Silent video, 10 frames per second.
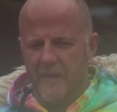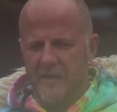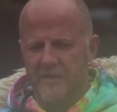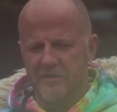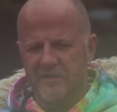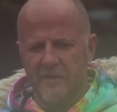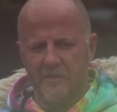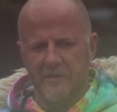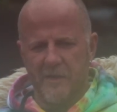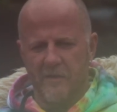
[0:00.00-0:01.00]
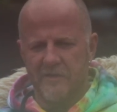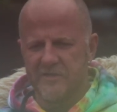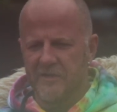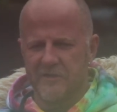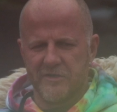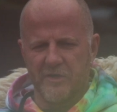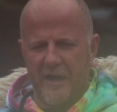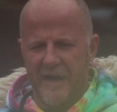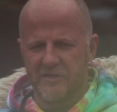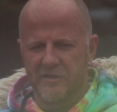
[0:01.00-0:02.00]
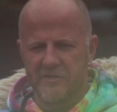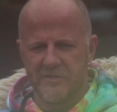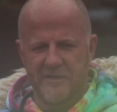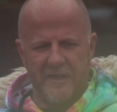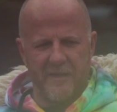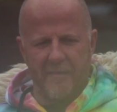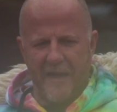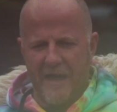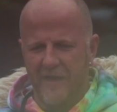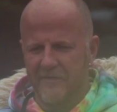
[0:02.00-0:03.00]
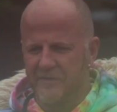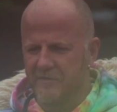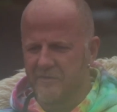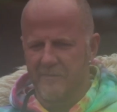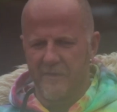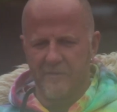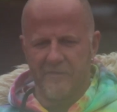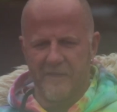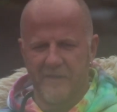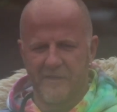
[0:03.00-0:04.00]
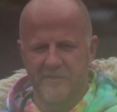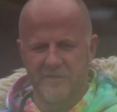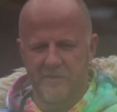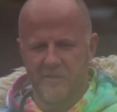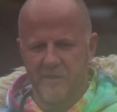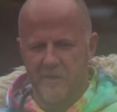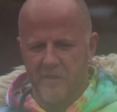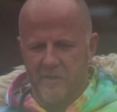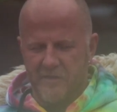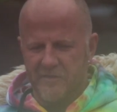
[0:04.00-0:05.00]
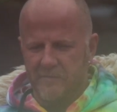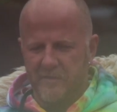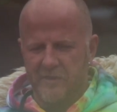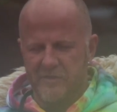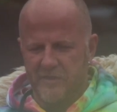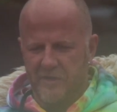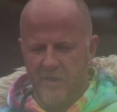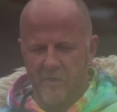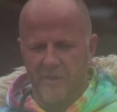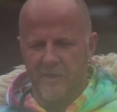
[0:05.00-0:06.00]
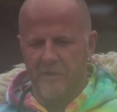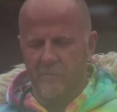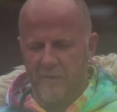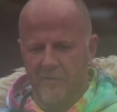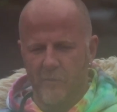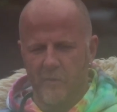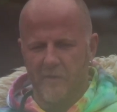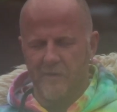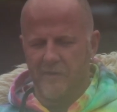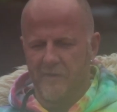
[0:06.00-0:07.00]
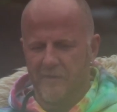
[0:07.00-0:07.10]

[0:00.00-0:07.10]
And you're still, you know, there's still distractions. You take a bath, you do some other things, you some yoga, breath work,